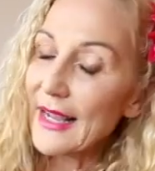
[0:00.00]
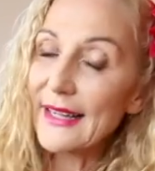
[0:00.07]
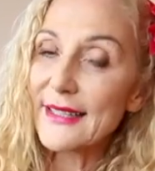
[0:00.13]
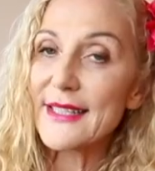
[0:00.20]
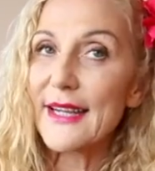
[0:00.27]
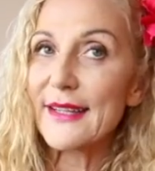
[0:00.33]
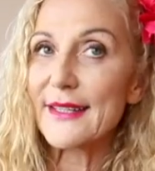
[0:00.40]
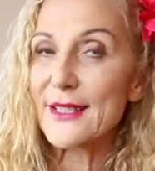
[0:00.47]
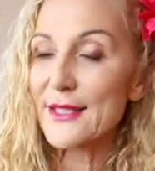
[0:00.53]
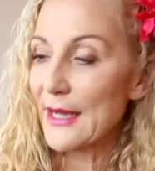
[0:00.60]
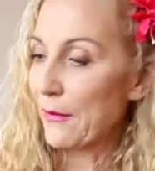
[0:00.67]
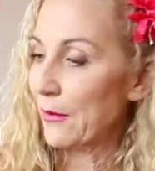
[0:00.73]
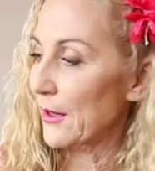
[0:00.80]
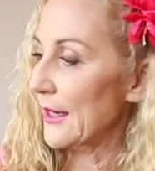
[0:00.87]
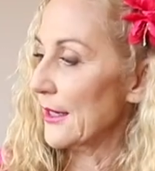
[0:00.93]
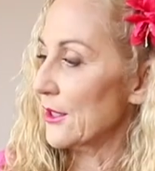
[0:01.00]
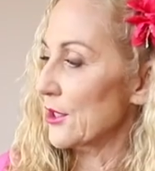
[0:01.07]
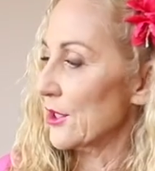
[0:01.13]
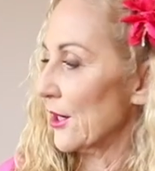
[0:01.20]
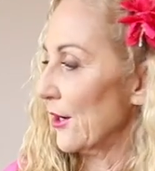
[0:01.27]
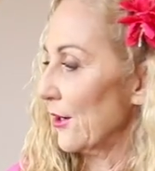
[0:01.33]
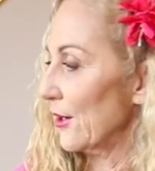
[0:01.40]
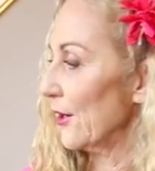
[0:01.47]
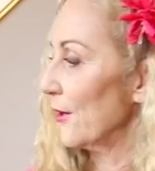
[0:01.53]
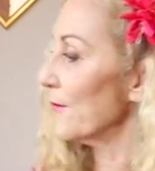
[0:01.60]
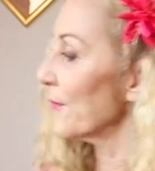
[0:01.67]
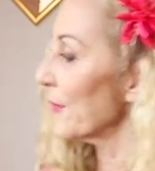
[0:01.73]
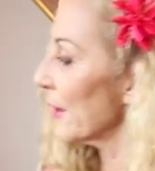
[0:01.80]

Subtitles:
I'll take these separately to show you.